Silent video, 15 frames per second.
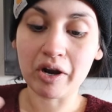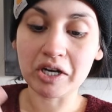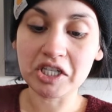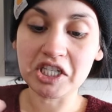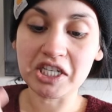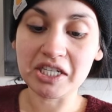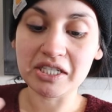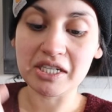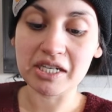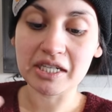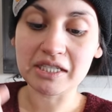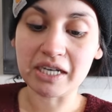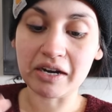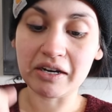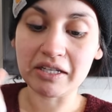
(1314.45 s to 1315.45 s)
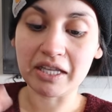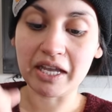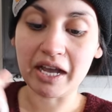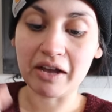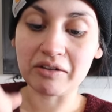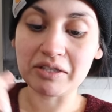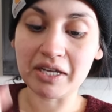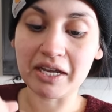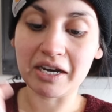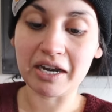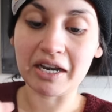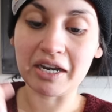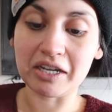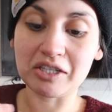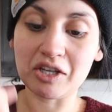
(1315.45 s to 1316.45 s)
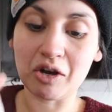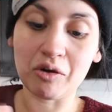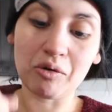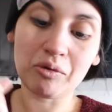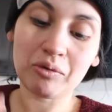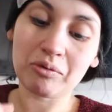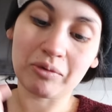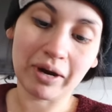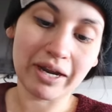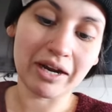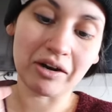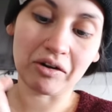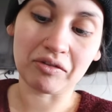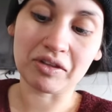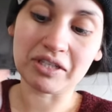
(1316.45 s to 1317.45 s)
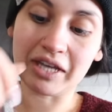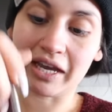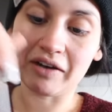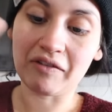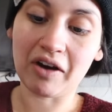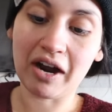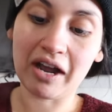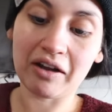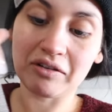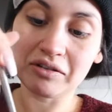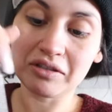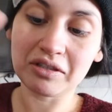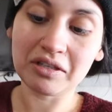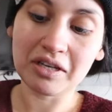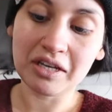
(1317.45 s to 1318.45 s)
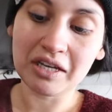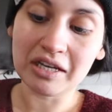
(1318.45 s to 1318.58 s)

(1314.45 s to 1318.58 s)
our cheeses and everything outside in a tote right here on the side of our house,